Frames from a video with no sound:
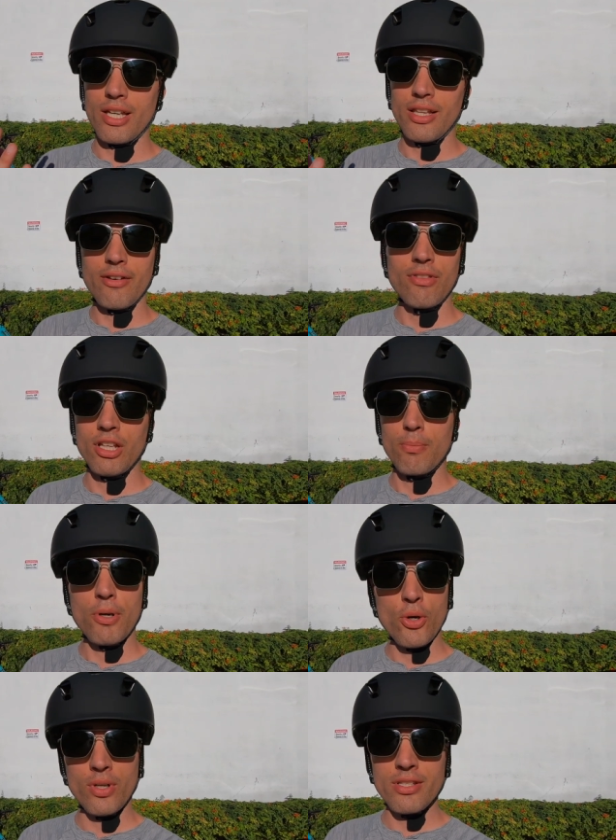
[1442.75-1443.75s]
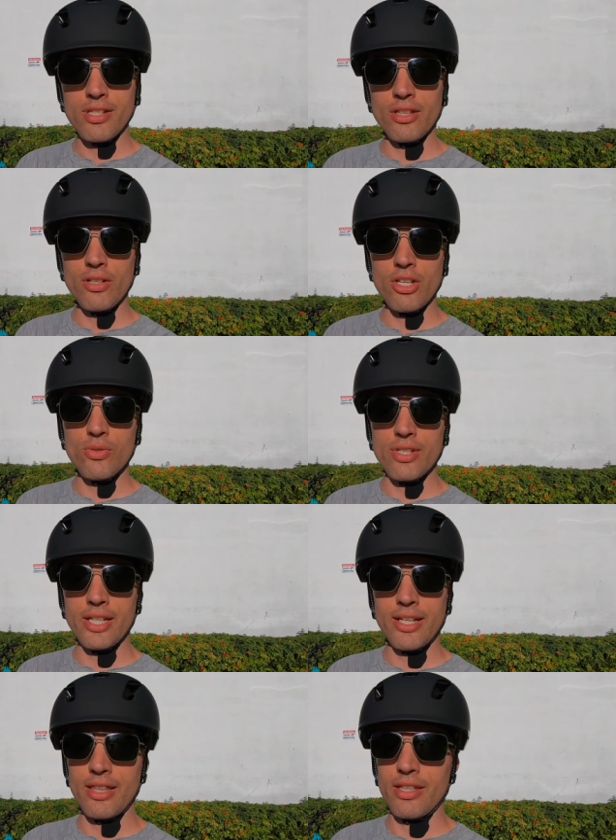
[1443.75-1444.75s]
I love the components that they're
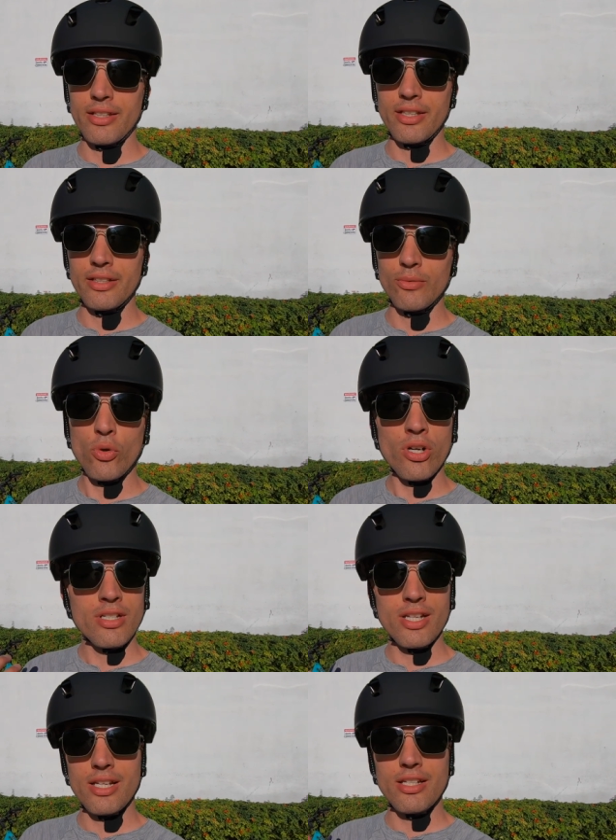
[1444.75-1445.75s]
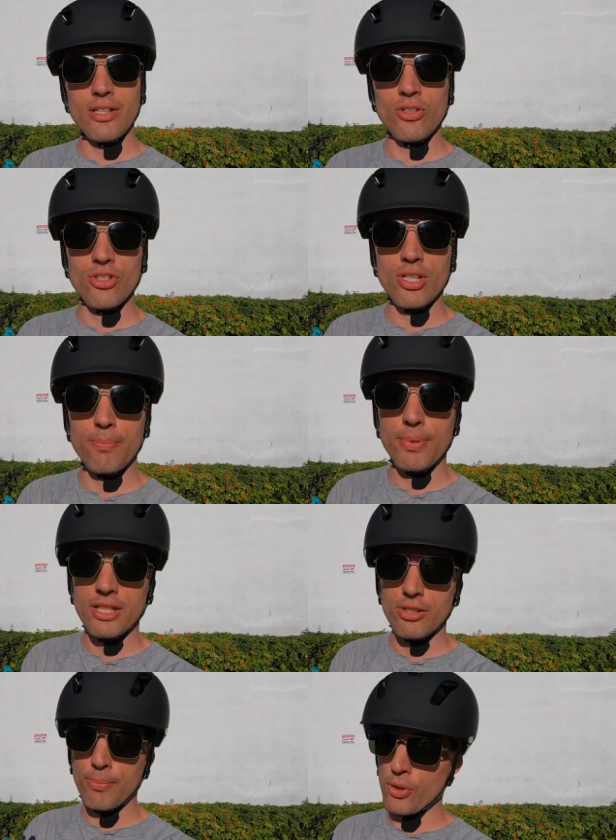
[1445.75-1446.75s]
using, and the warranty and
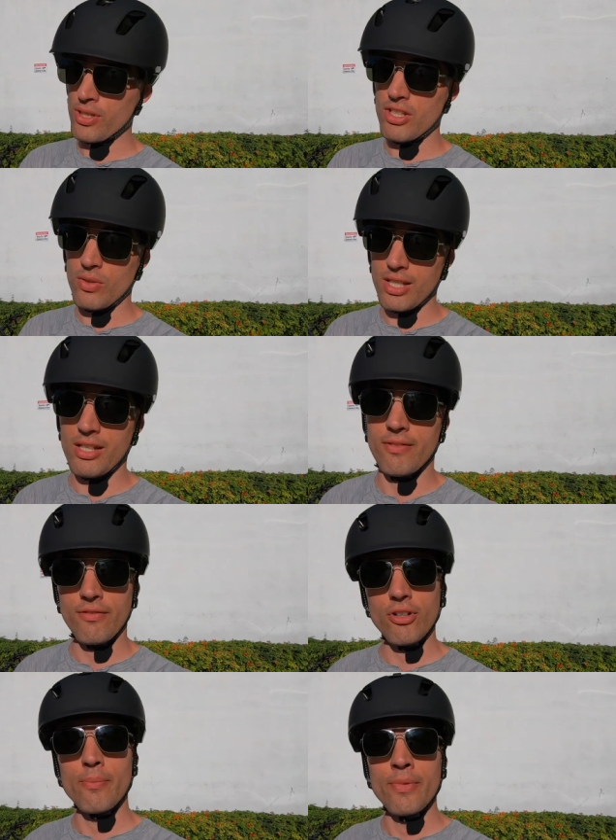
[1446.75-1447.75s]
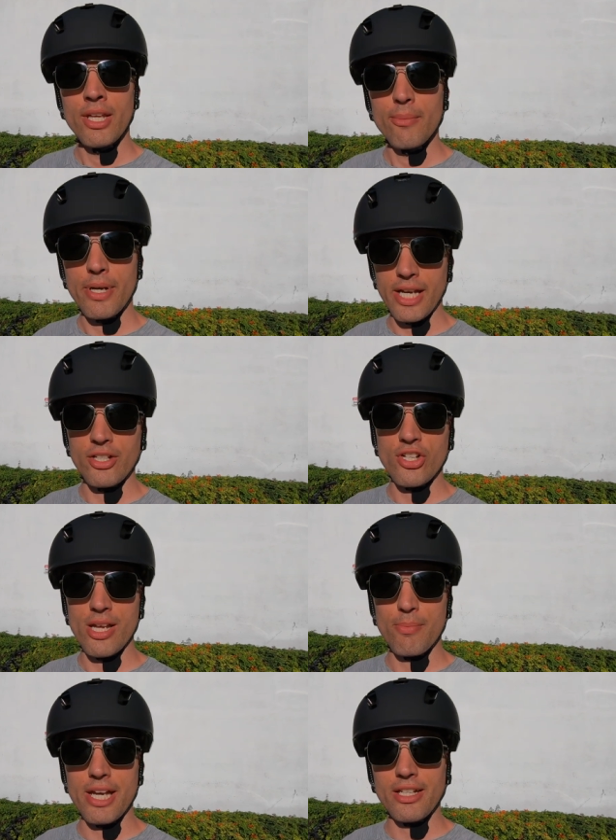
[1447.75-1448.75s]
dealership support that you get from buying a
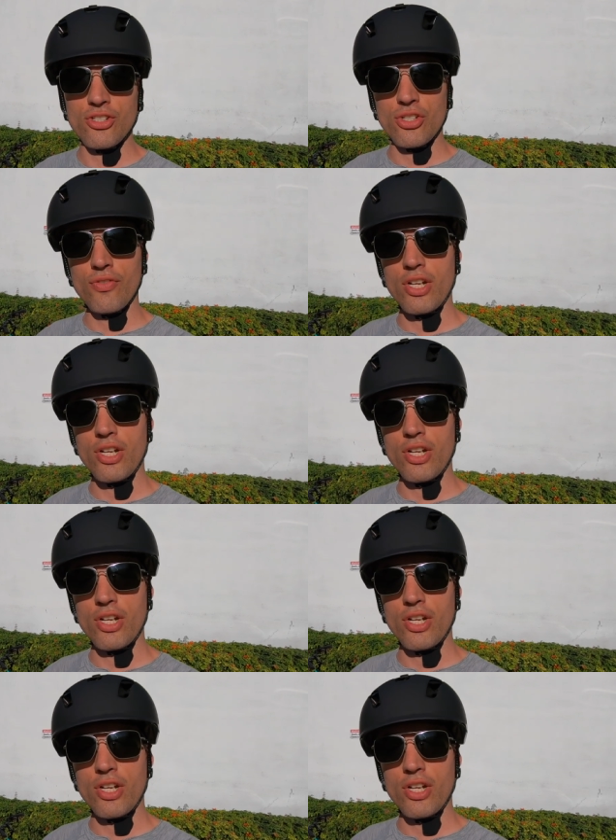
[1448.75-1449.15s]
Giant bike is just